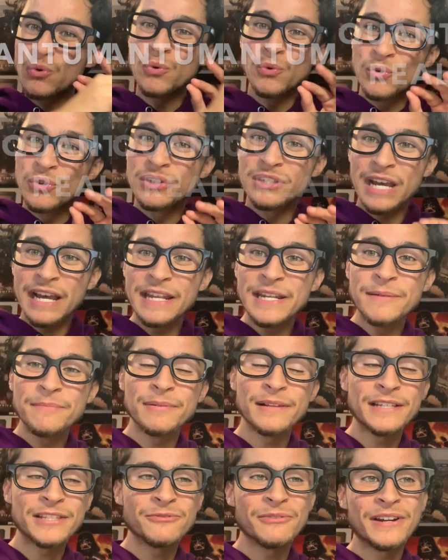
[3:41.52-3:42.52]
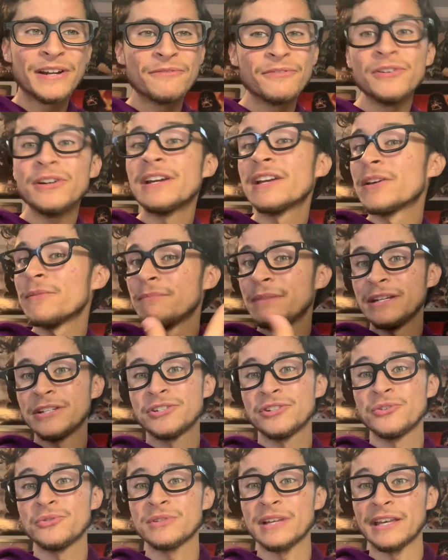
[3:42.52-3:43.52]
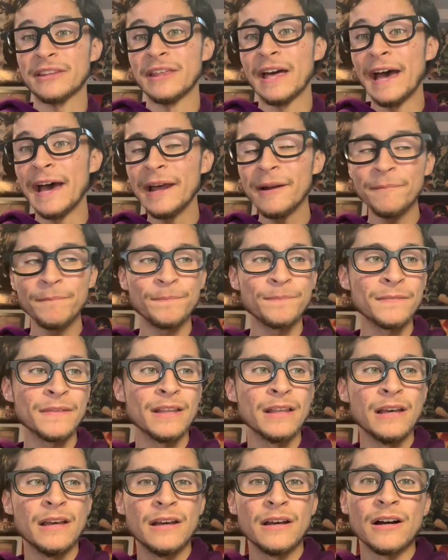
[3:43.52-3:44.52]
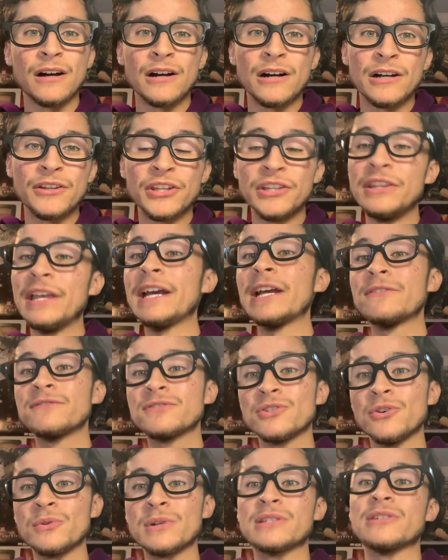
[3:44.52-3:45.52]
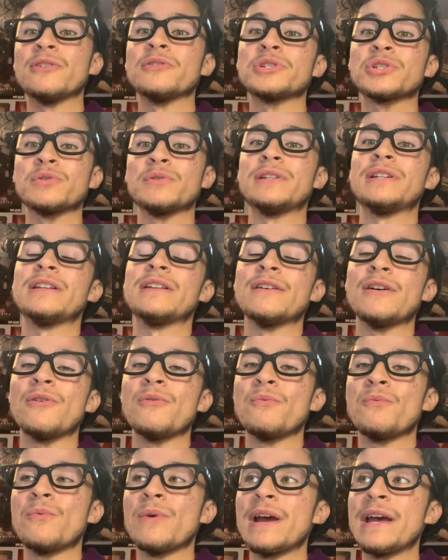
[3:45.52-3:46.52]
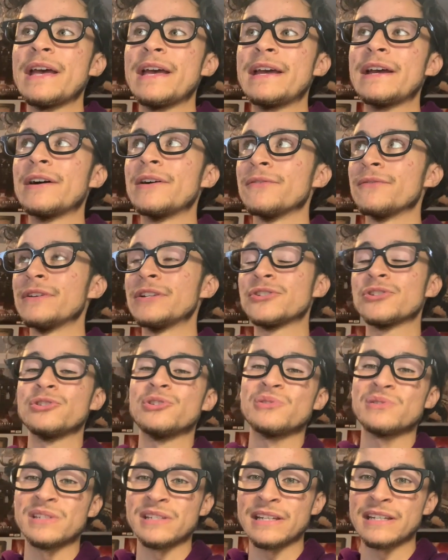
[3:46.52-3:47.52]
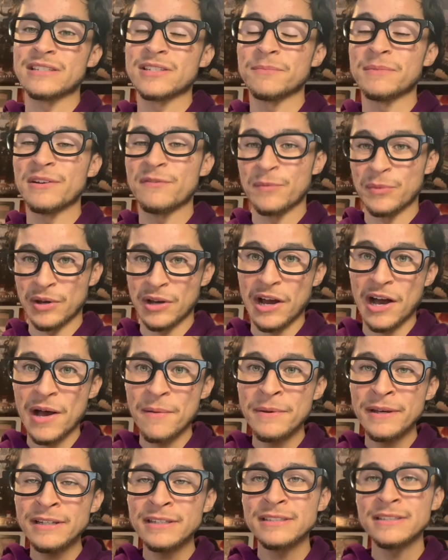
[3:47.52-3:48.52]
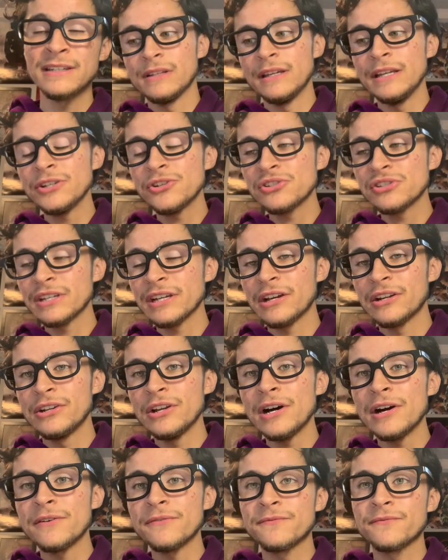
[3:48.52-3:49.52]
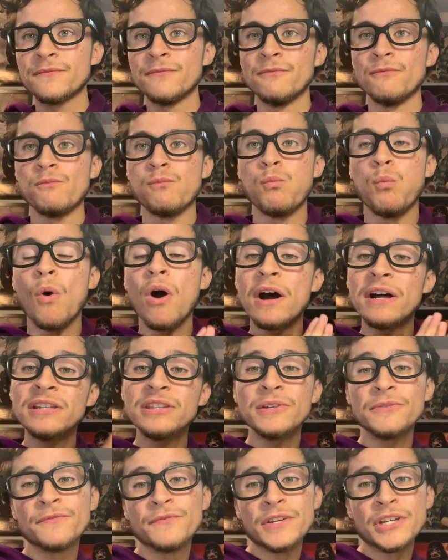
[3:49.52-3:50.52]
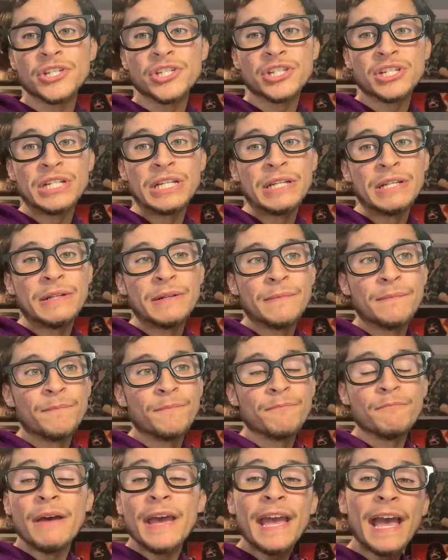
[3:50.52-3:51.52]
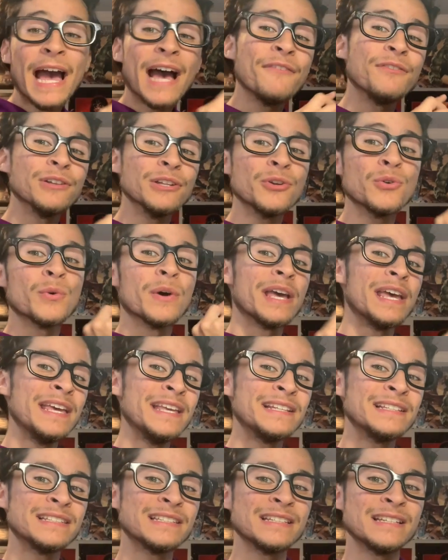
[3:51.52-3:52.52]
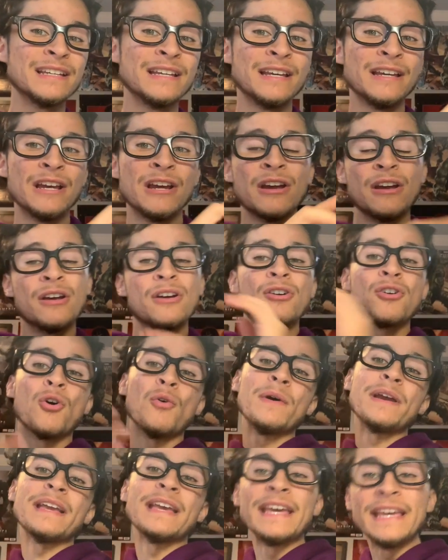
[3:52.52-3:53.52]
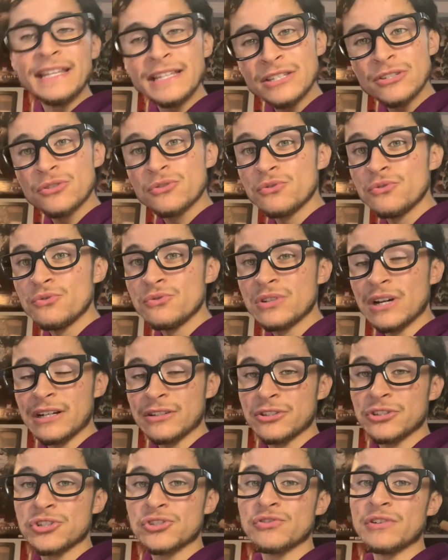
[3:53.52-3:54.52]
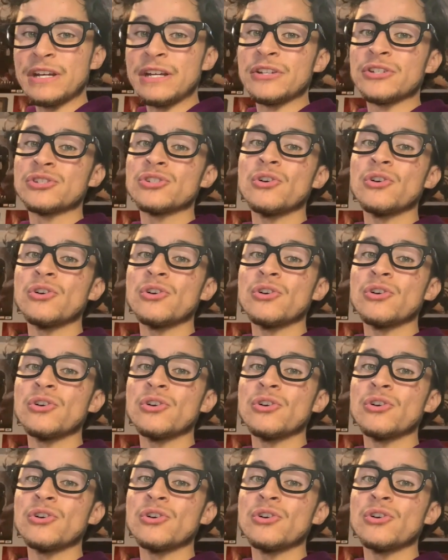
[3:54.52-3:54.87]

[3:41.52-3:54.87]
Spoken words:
The tiny place, whatever. It could be introduced like that. The Negative Zone is also a way of introducing something from the comics. Interesting enough, WandaVision may have a little hint going into Doctor Strange.